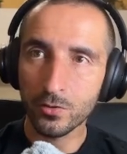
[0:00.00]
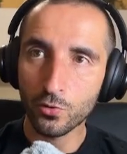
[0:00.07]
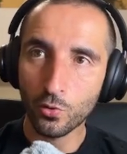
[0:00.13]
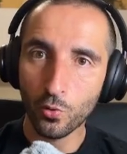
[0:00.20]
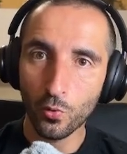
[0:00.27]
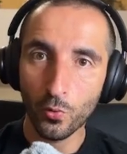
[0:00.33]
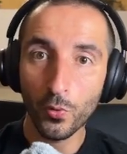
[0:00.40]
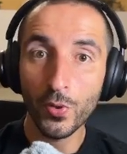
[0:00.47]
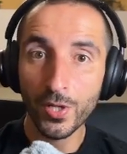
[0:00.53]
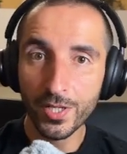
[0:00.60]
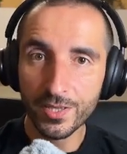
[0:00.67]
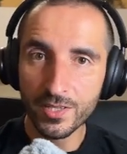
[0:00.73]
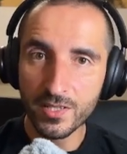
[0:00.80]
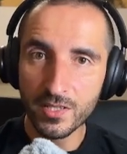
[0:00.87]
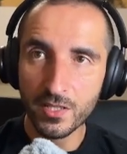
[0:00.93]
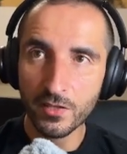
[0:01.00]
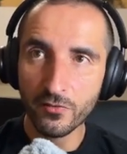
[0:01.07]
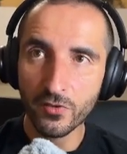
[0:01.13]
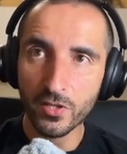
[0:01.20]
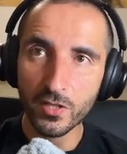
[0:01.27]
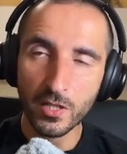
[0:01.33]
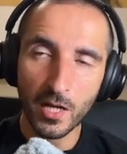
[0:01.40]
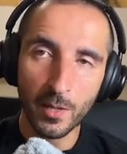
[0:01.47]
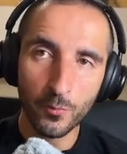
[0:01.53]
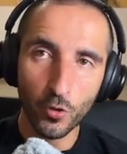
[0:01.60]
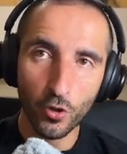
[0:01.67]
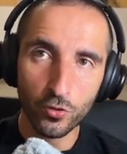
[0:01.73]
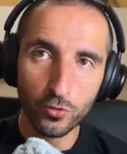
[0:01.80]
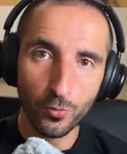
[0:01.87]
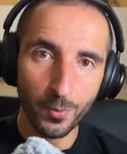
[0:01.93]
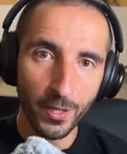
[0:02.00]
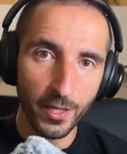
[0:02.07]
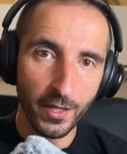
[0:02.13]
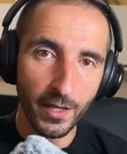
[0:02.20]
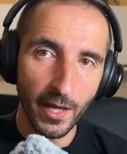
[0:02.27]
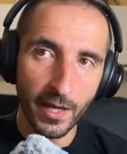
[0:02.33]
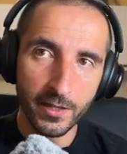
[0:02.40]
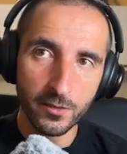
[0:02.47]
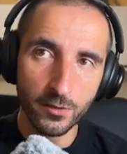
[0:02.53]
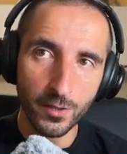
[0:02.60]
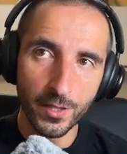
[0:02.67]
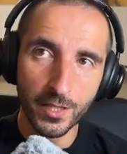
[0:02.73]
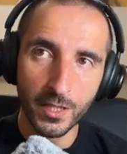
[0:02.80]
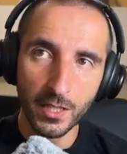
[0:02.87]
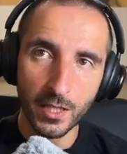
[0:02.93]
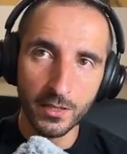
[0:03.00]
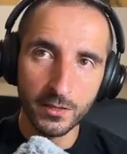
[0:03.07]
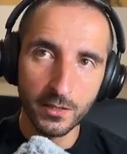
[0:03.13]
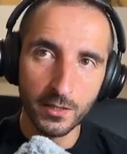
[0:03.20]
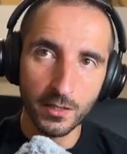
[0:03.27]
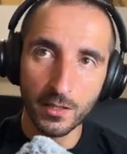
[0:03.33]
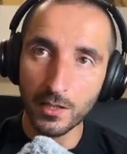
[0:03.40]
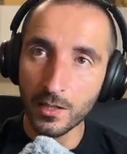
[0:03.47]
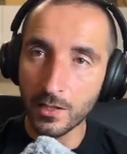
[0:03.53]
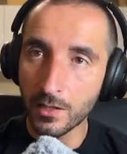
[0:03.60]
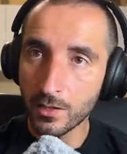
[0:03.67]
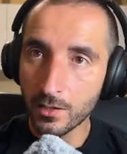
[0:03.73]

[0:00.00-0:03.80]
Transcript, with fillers: To run the server I'm going to be entering the